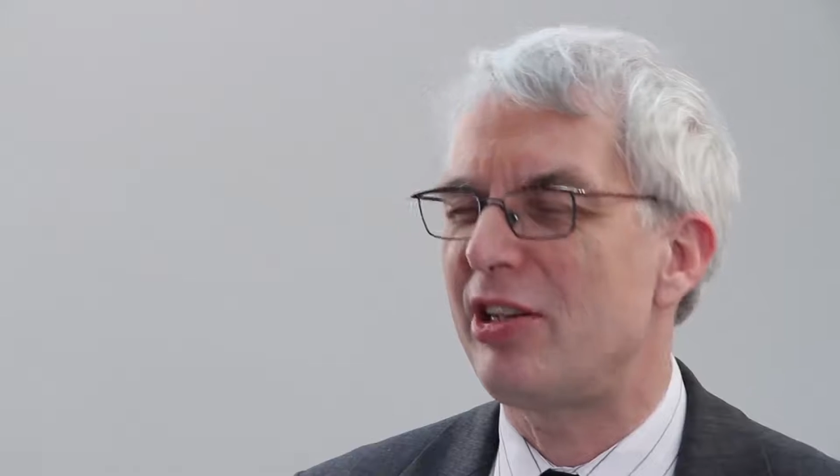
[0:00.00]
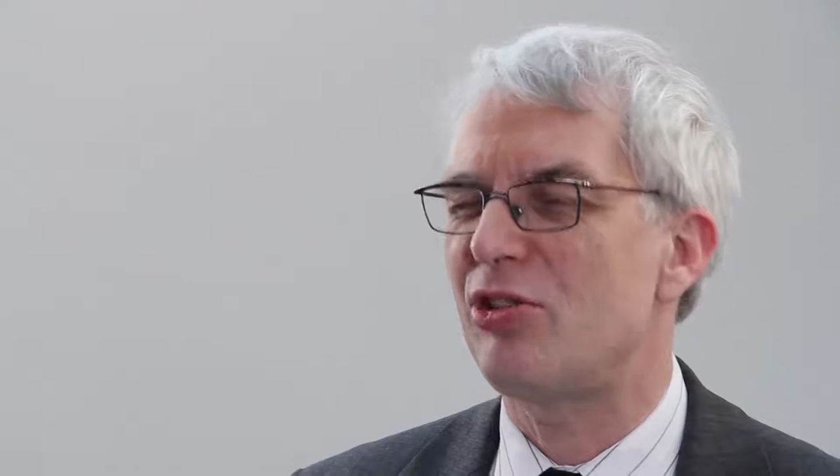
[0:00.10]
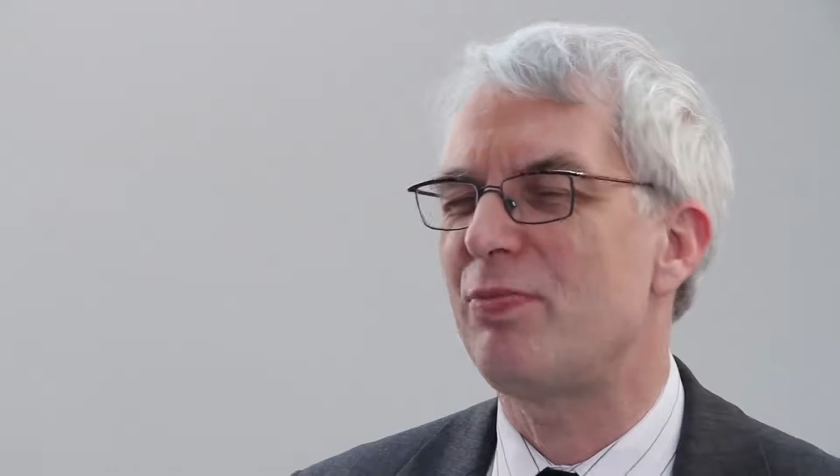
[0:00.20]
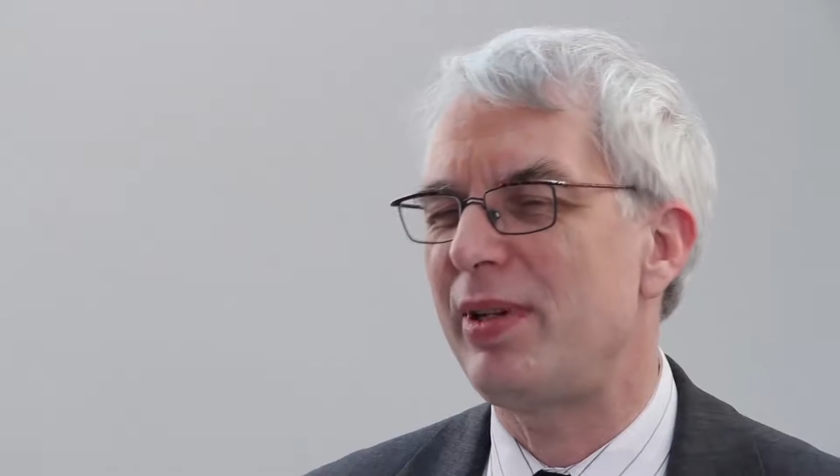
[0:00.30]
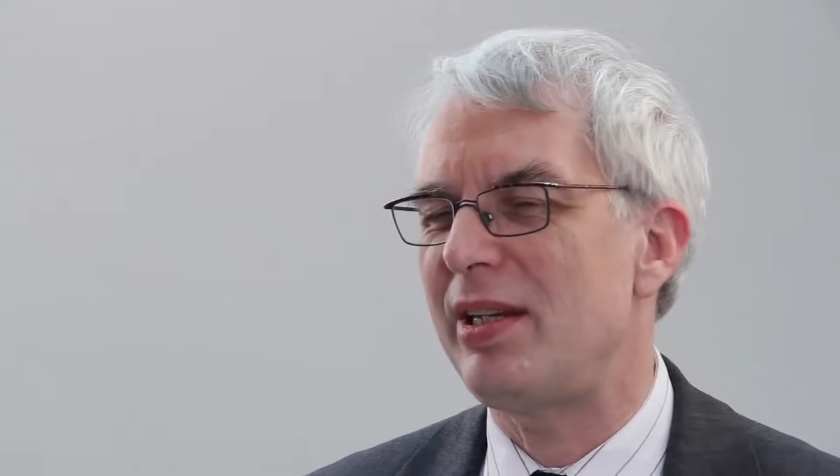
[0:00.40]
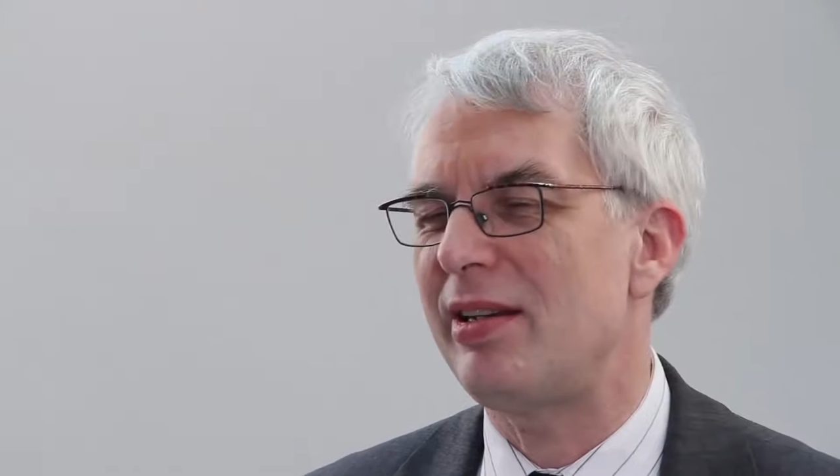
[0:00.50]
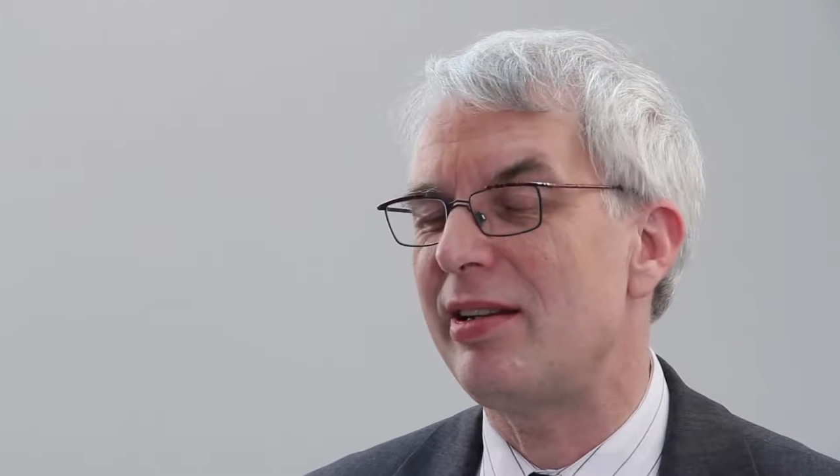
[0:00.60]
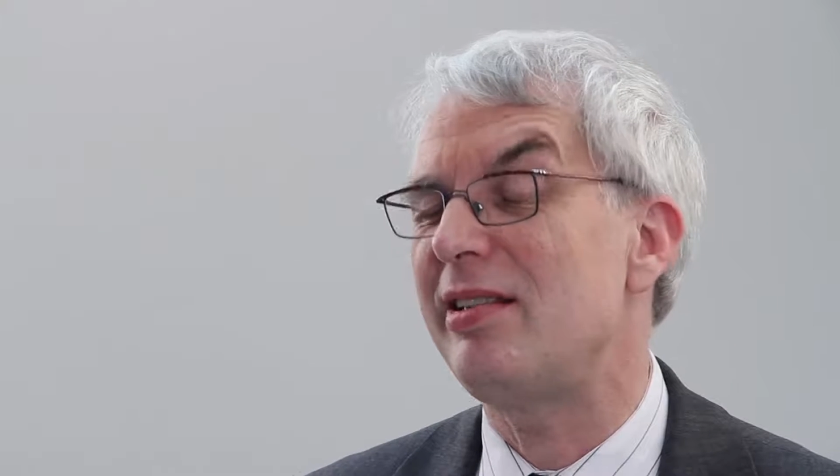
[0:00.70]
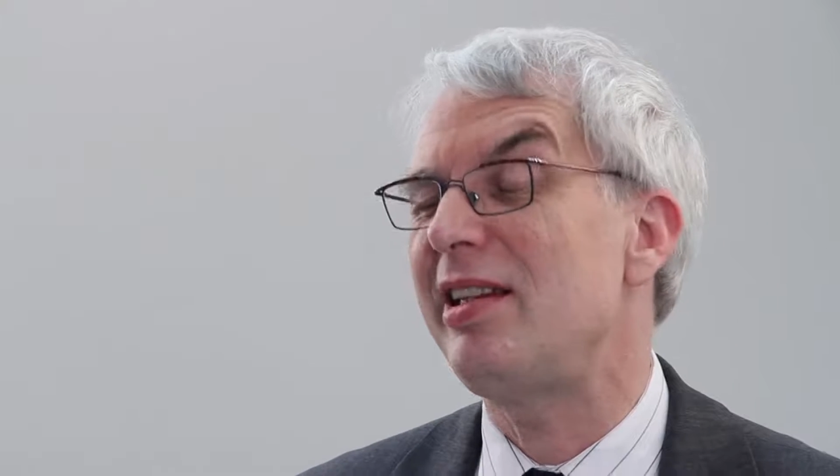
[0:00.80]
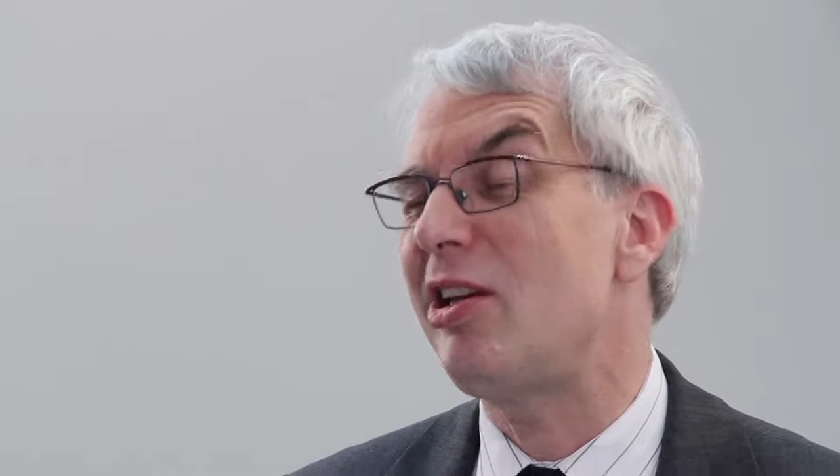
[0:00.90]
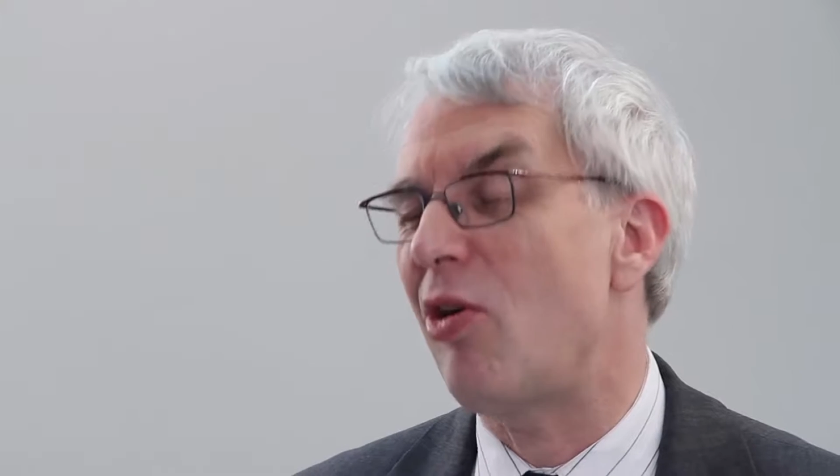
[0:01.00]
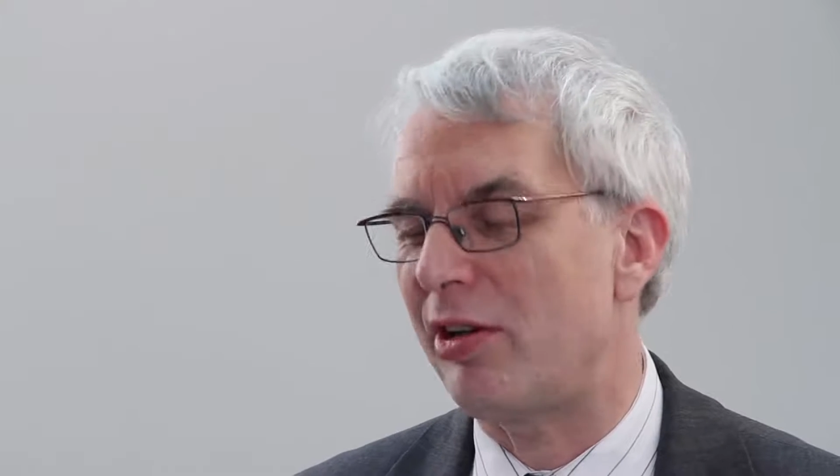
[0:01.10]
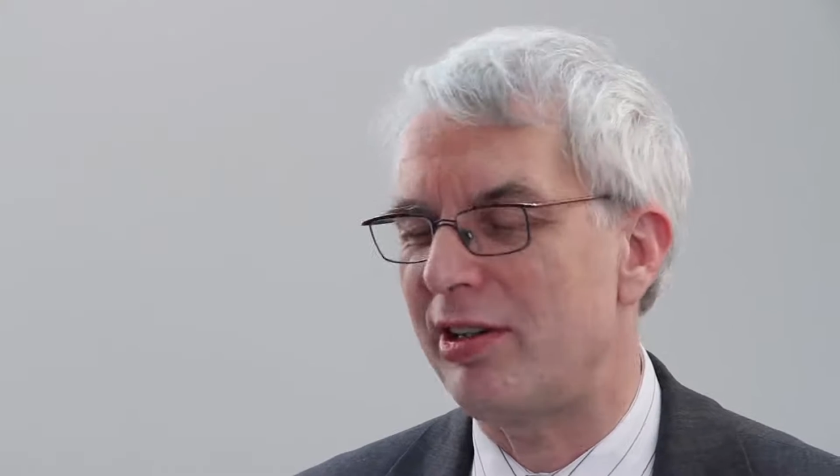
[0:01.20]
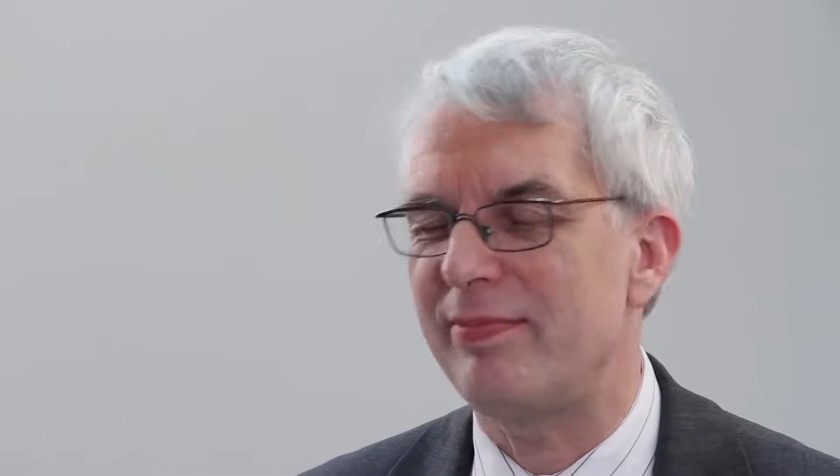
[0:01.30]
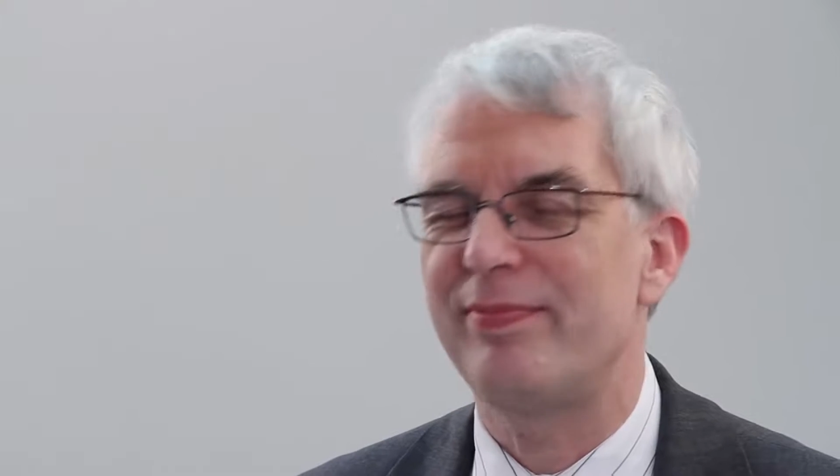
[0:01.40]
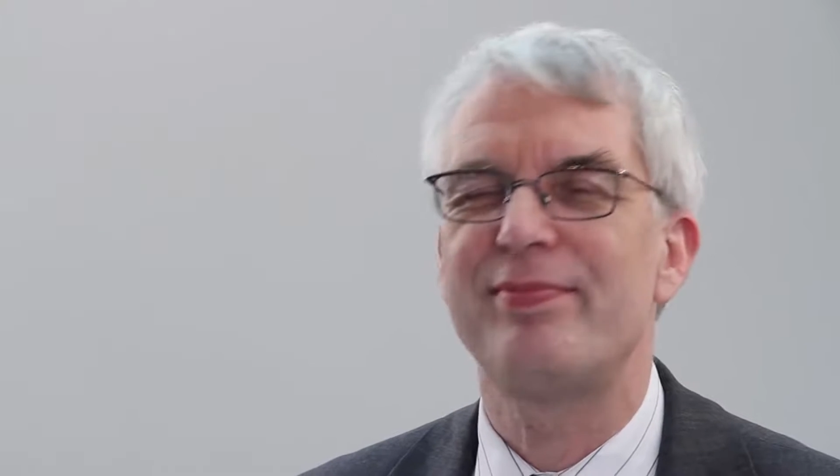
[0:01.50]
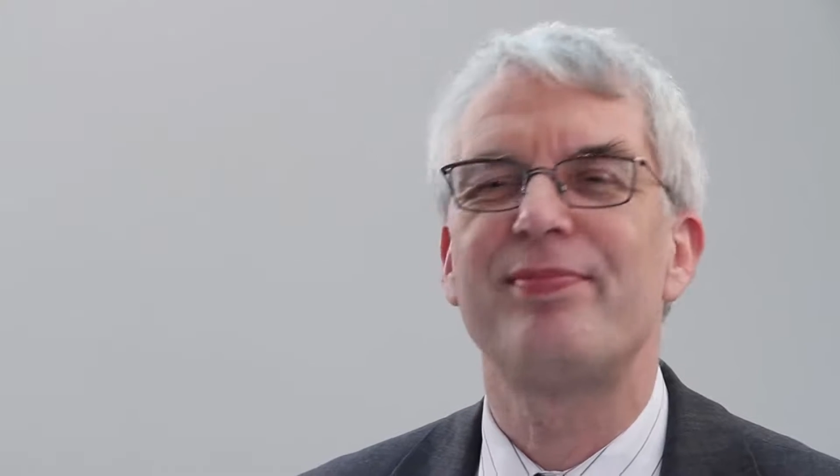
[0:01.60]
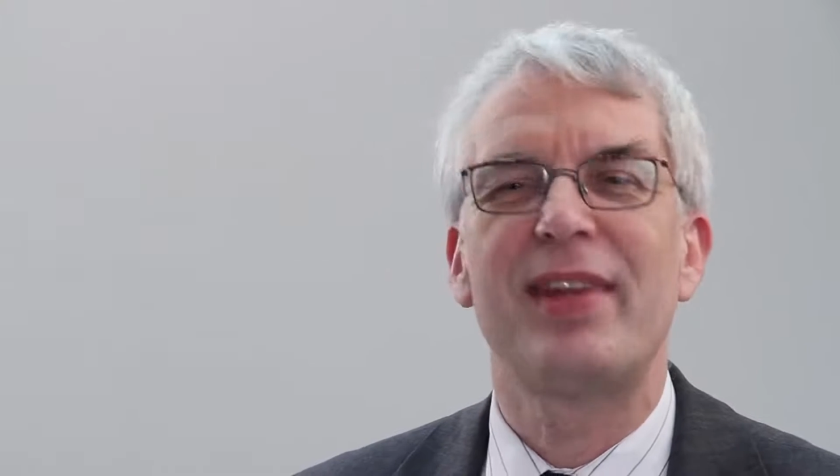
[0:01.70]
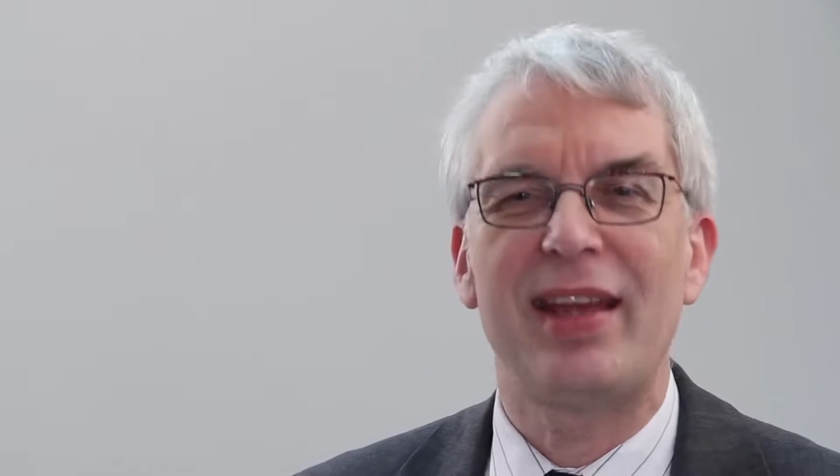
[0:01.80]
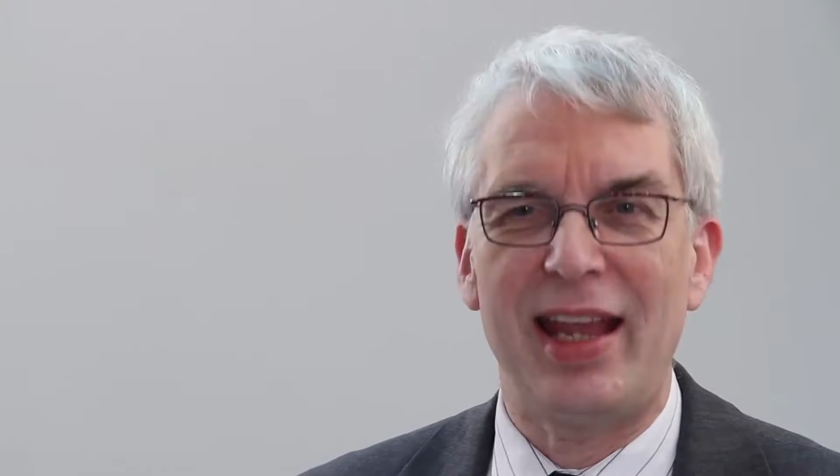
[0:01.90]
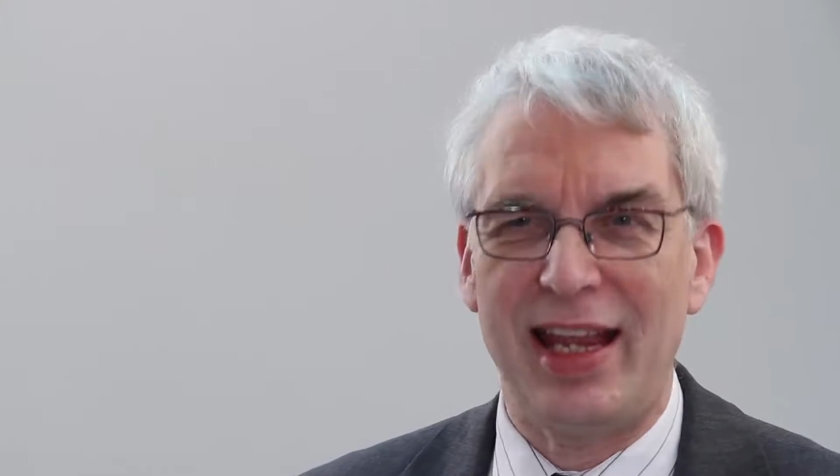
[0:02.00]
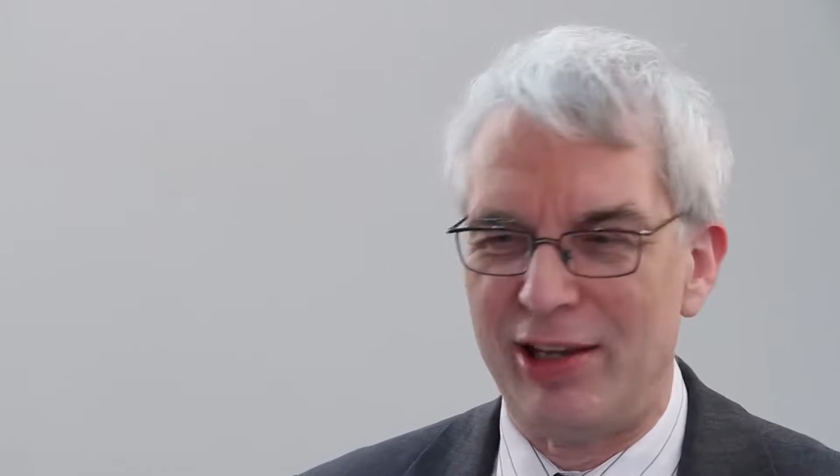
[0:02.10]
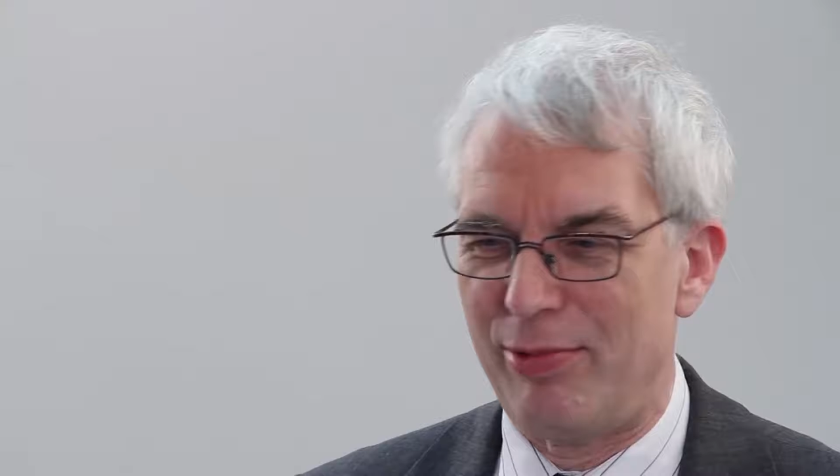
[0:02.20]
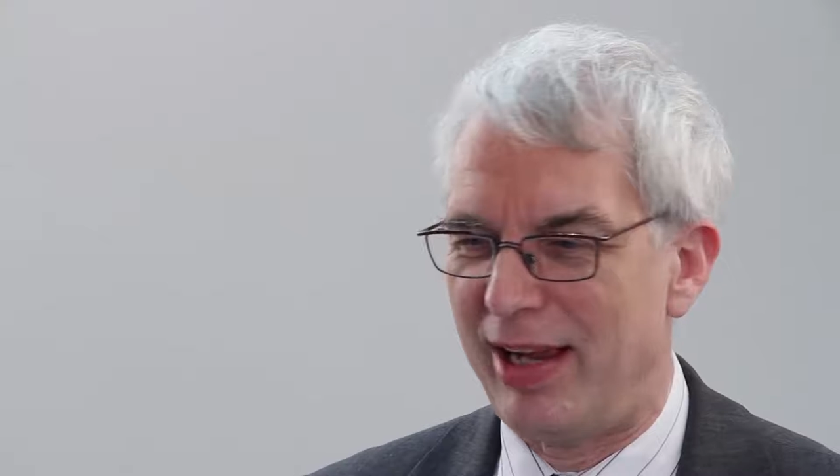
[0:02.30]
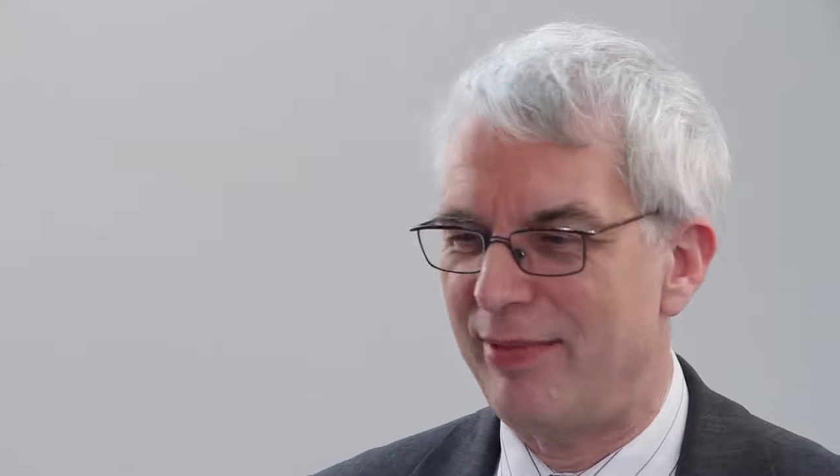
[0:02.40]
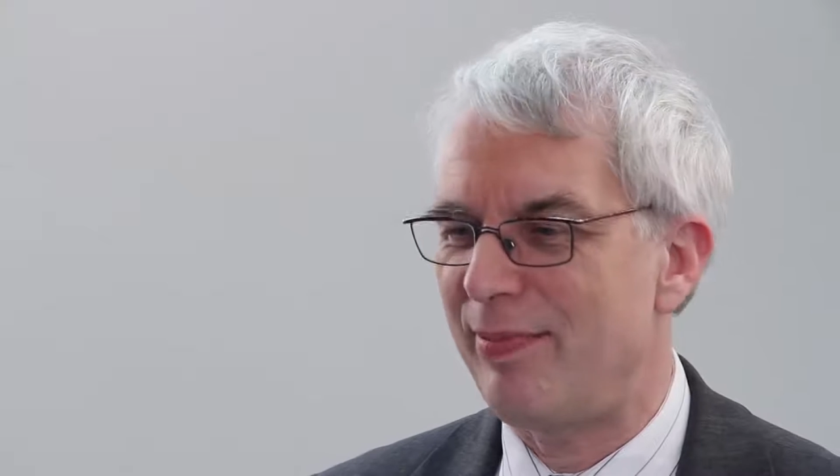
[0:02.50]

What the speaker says: it should be Econ. Anyway,